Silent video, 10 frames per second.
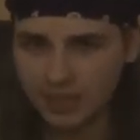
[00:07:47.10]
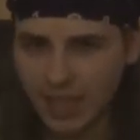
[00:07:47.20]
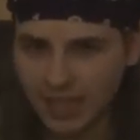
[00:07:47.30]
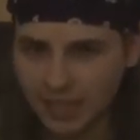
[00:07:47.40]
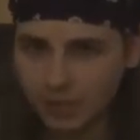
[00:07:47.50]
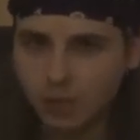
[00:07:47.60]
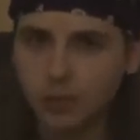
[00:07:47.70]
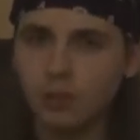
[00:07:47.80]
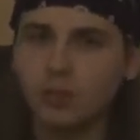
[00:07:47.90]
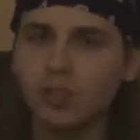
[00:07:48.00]
thanks
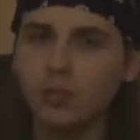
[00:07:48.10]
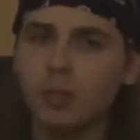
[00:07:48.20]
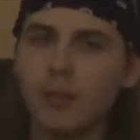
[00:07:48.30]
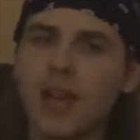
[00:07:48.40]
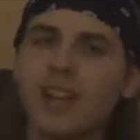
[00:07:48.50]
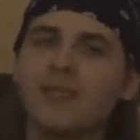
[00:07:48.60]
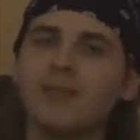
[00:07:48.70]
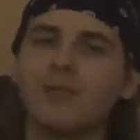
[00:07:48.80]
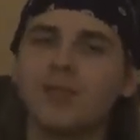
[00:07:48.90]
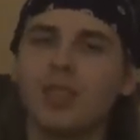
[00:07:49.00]
to Superman,
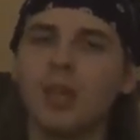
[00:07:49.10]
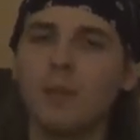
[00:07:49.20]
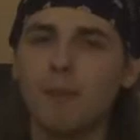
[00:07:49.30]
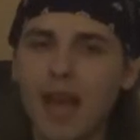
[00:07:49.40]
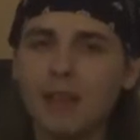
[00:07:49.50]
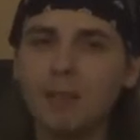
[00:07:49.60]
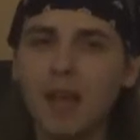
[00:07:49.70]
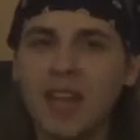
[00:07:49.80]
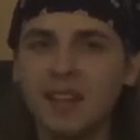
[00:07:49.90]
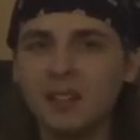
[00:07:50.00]

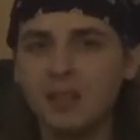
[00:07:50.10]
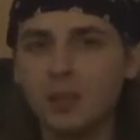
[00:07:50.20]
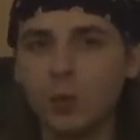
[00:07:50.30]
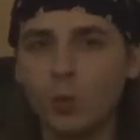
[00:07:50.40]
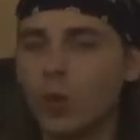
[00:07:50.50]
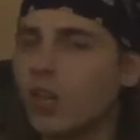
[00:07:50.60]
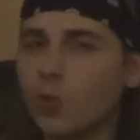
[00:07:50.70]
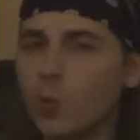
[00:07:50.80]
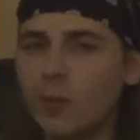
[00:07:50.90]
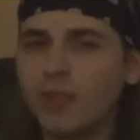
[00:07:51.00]
Batman,
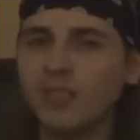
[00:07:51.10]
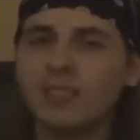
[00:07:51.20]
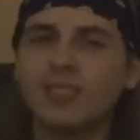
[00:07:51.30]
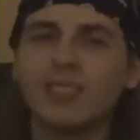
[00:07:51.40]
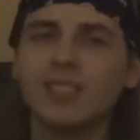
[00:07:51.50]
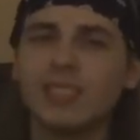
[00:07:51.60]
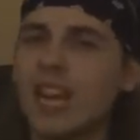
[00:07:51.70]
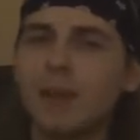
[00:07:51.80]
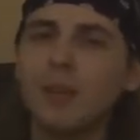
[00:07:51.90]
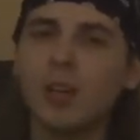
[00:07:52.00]
Wonder Woman,
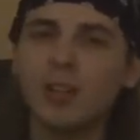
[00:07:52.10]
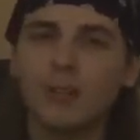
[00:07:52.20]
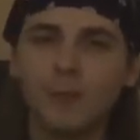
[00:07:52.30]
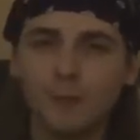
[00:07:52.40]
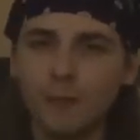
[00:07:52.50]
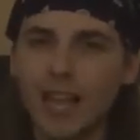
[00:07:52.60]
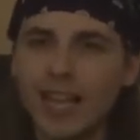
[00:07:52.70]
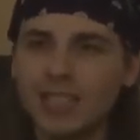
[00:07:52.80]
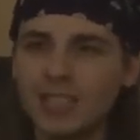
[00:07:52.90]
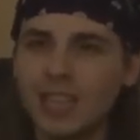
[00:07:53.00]
Cyborg,
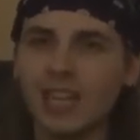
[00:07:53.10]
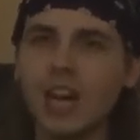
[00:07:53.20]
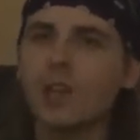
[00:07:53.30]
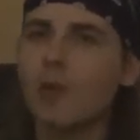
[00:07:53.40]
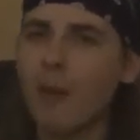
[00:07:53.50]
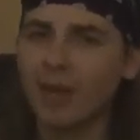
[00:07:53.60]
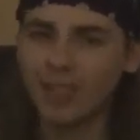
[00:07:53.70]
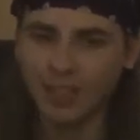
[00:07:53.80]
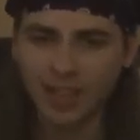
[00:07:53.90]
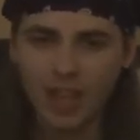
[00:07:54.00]
Flash, and Aquaman,